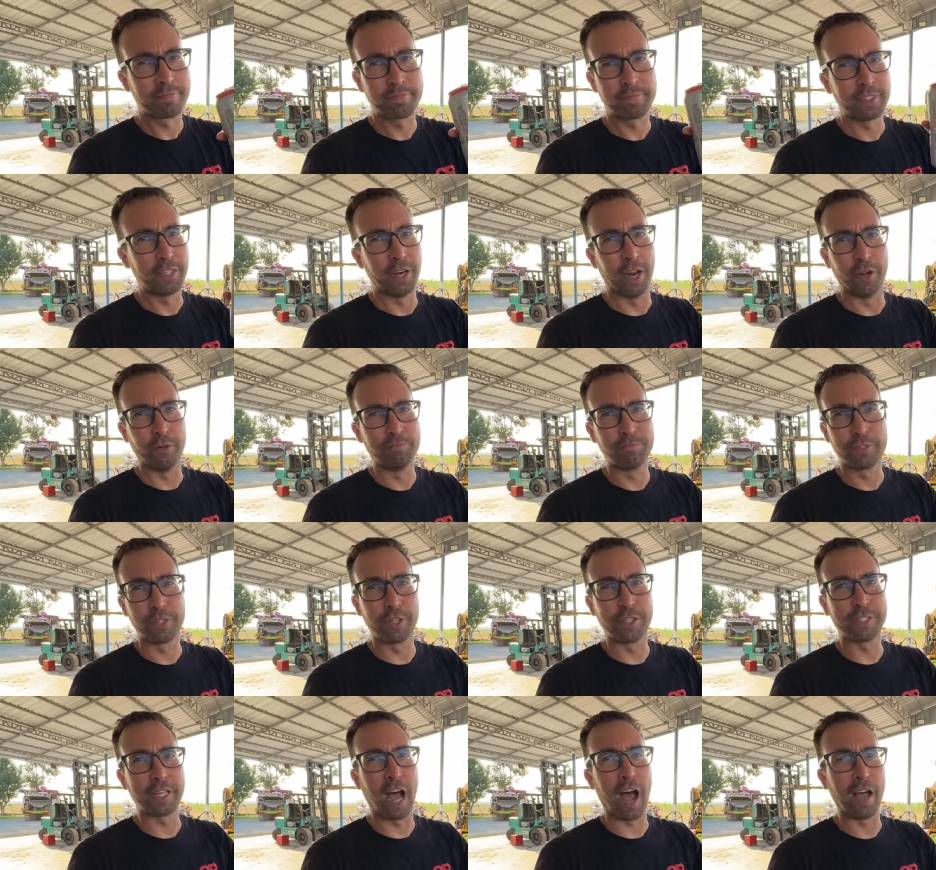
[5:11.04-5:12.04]
You know, you're
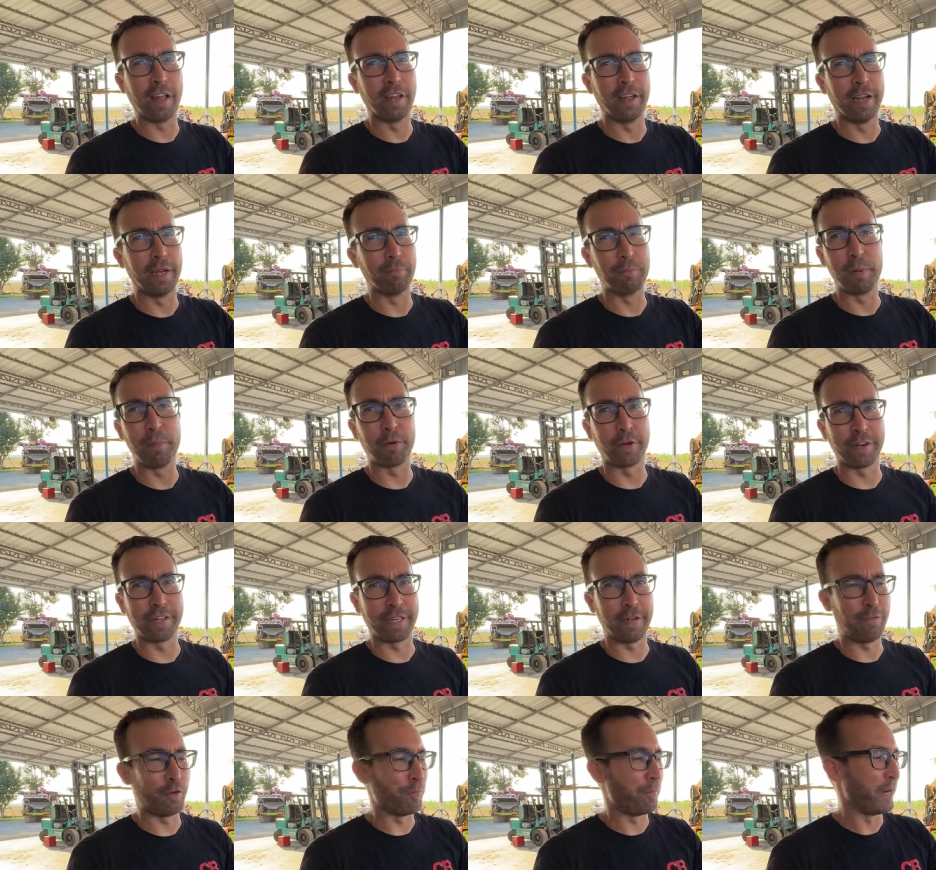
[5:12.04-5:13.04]
in Thailand. People are going to
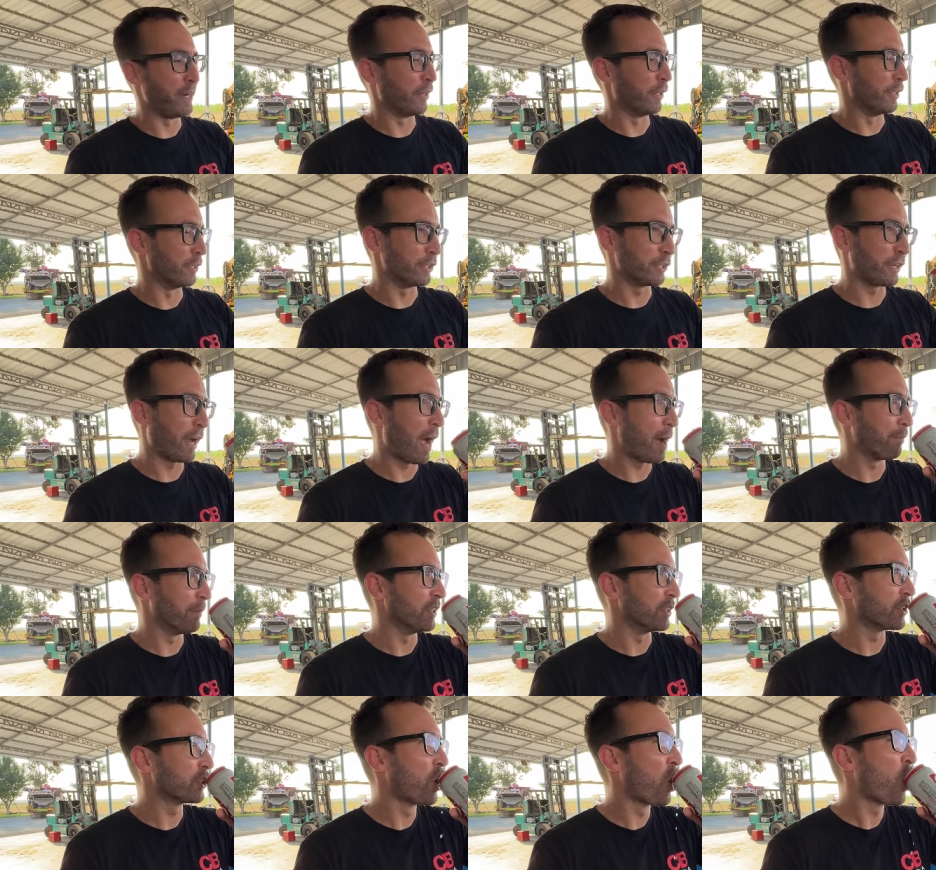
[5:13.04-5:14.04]
give you beer. It just
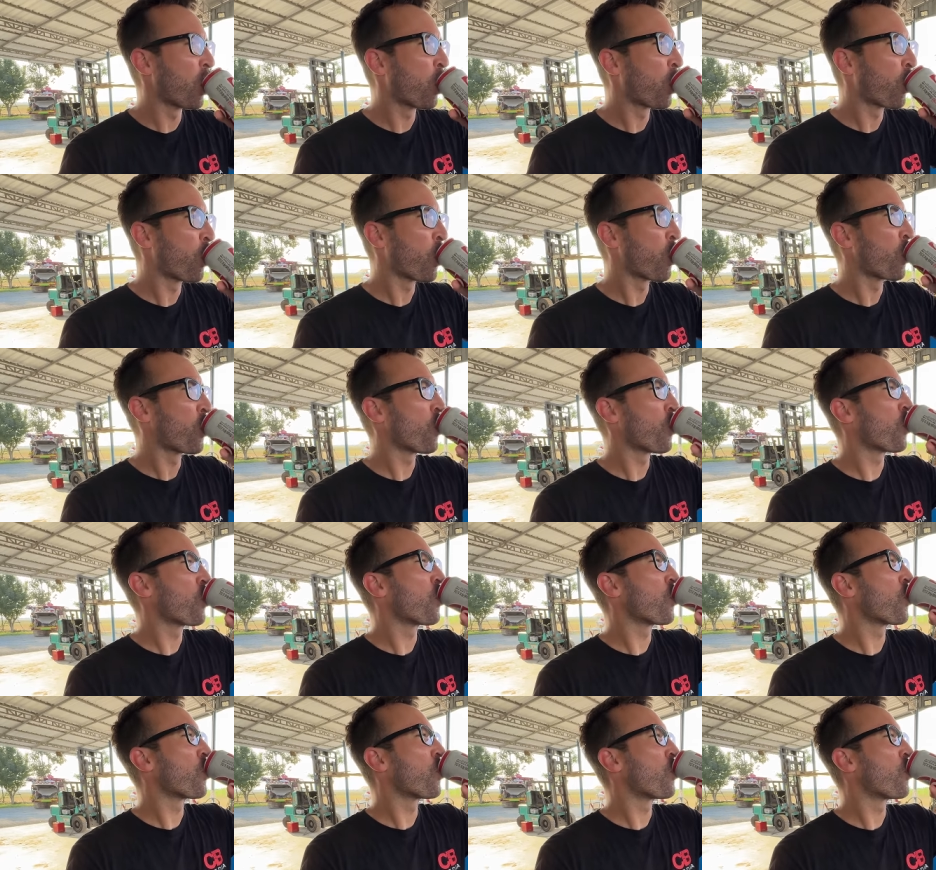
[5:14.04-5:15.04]
happens.
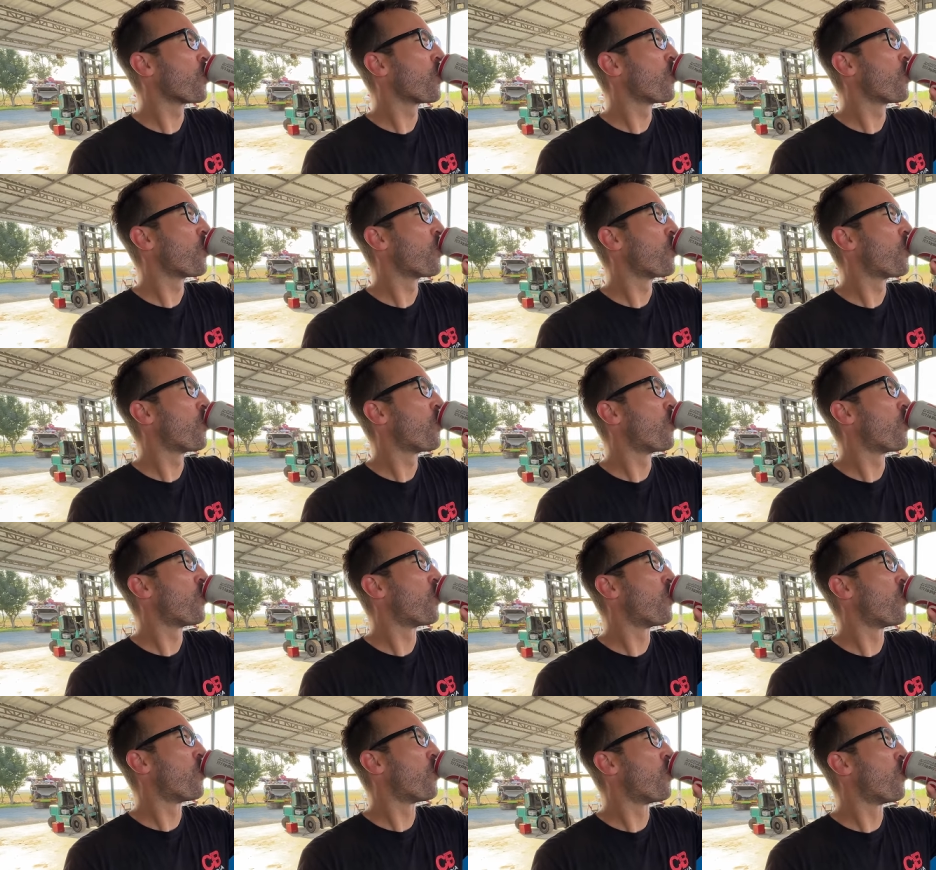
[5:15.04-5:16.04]
Now that we've done a shop